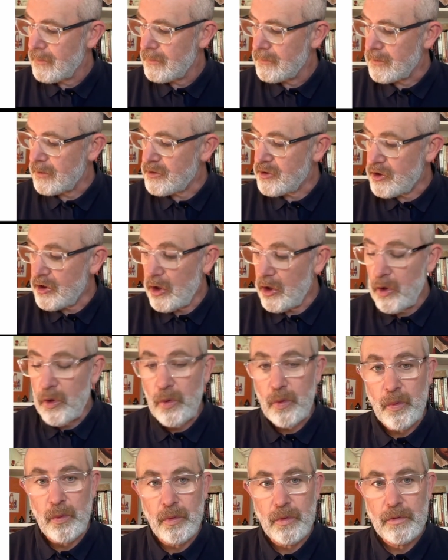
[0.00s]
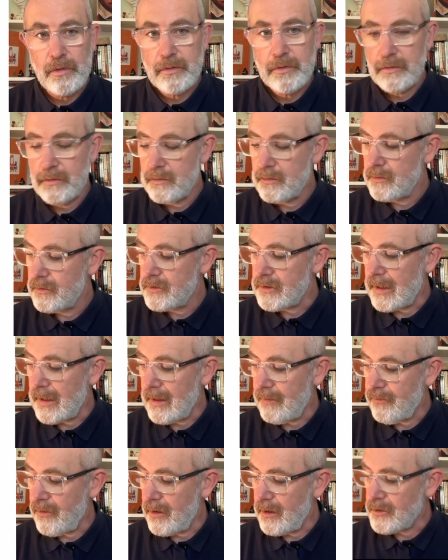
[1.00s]
The Jew shall
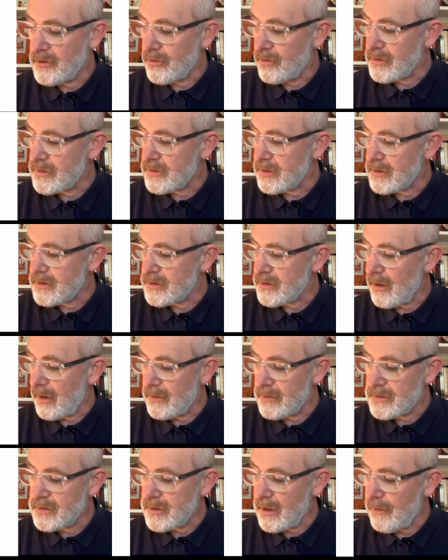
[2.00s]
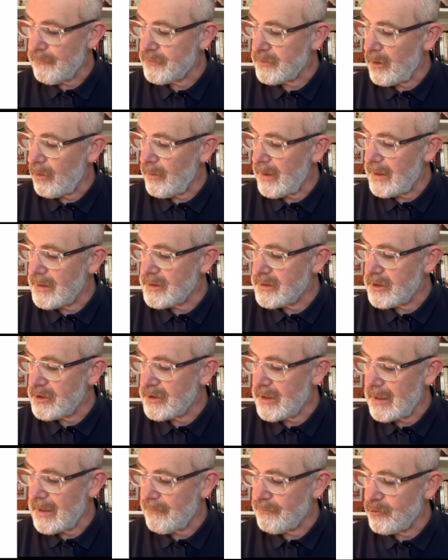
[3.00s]
have all justice. Soft, no hasty
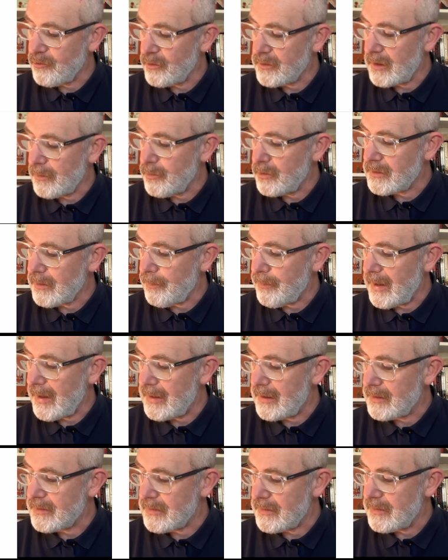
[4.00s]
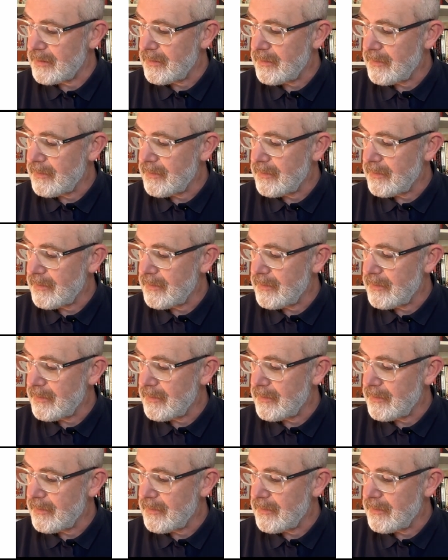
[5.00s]
shall have nothing but the penalty.